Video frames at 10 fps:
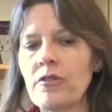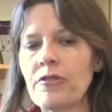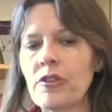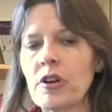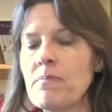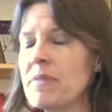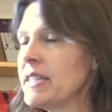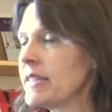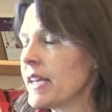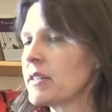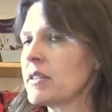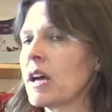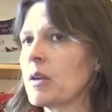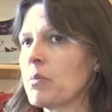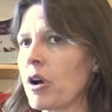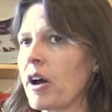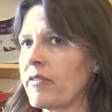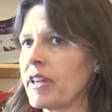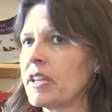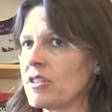For a mid-sized
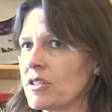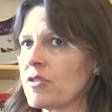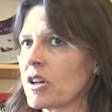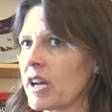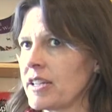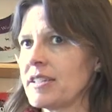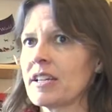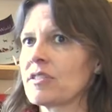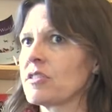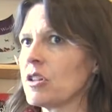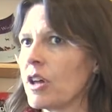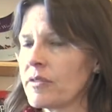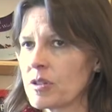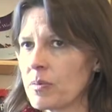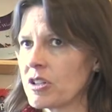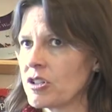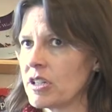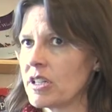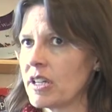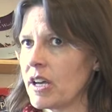nonprofit, and just for context, the Loft's
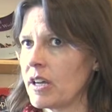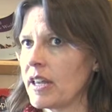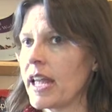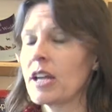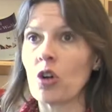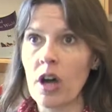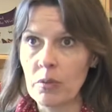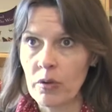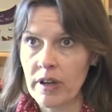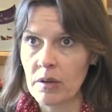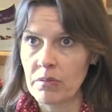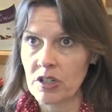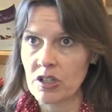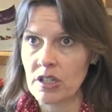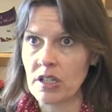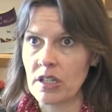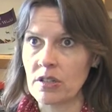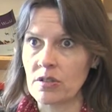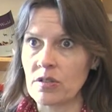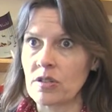budget, annual operating budget
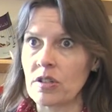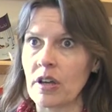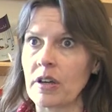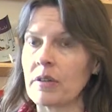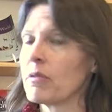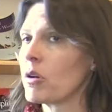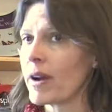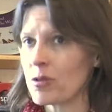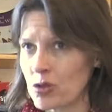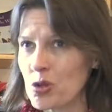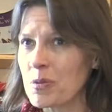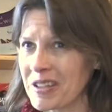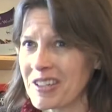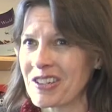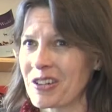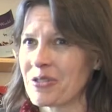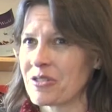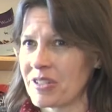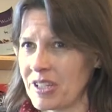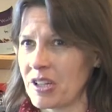is around $2 million
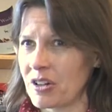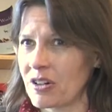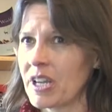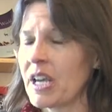a year.